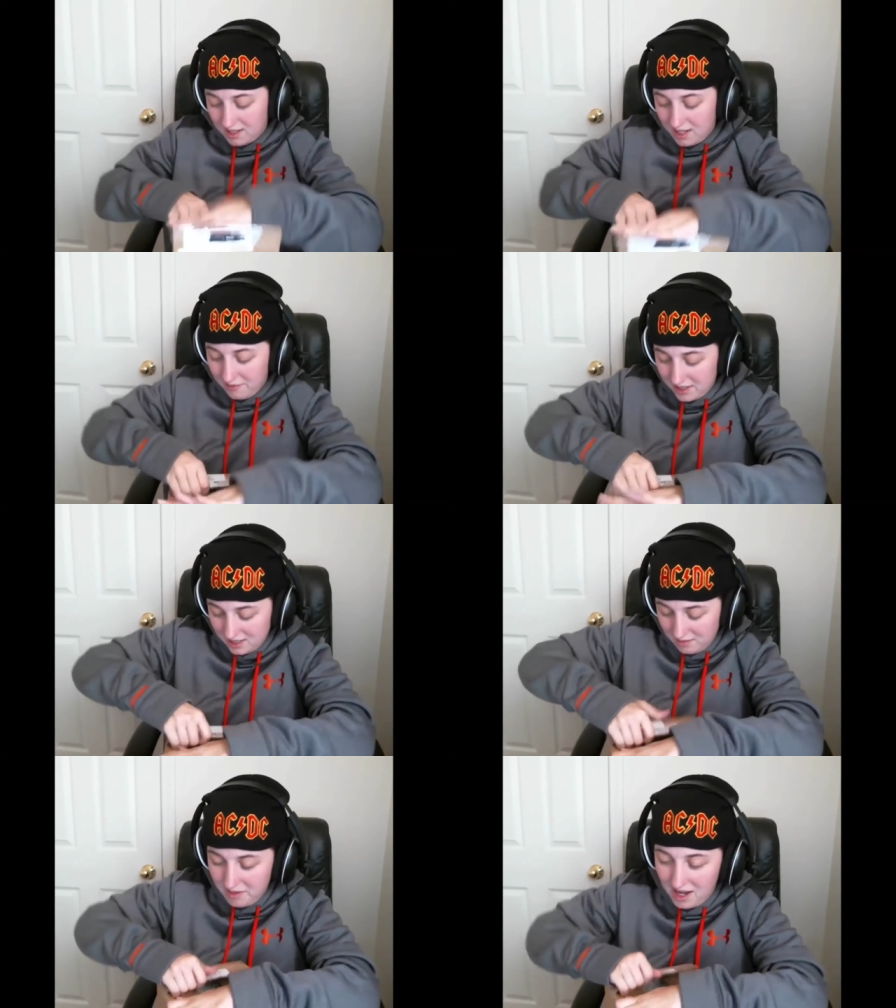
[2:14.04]
can't wait to
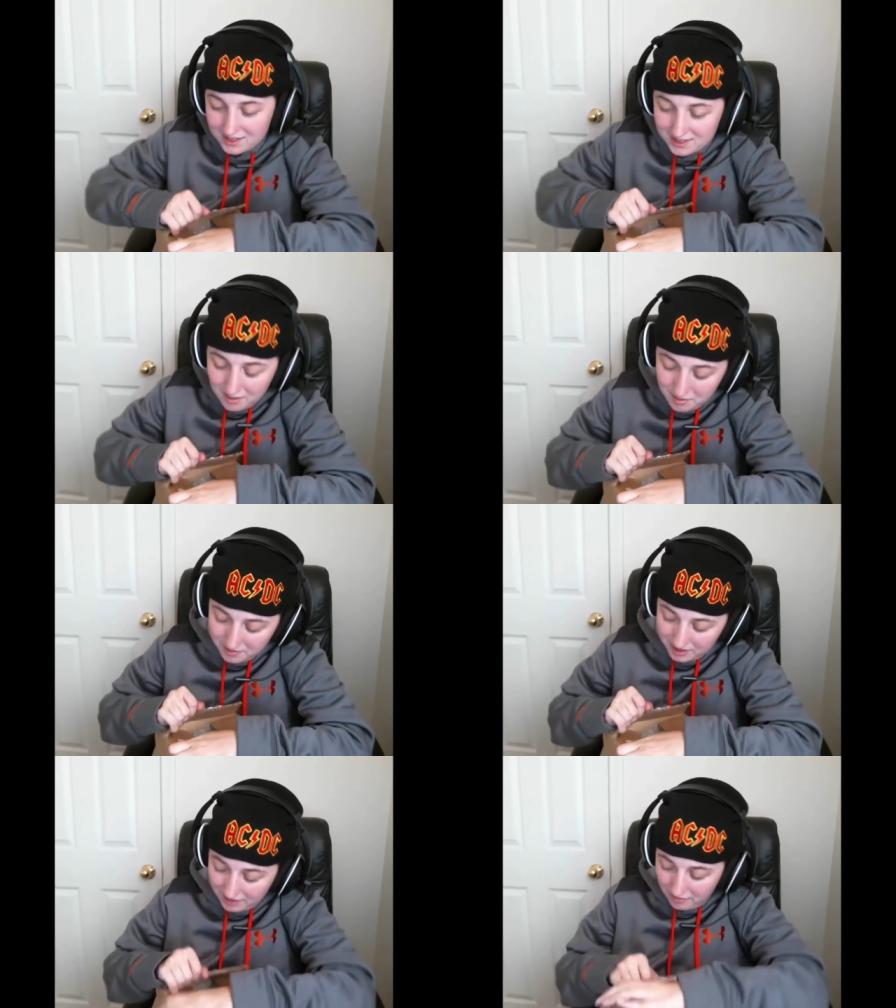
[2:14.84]
unbox him. I'm going
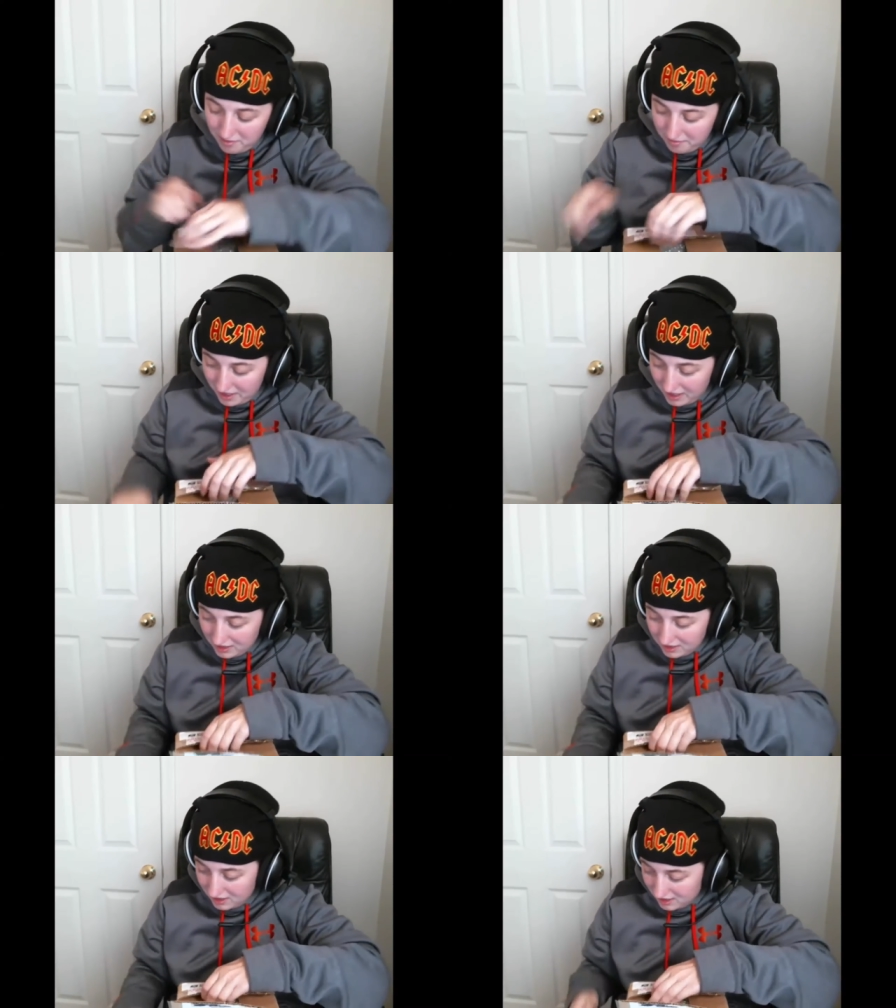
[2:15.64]
to leave him on my desk and he's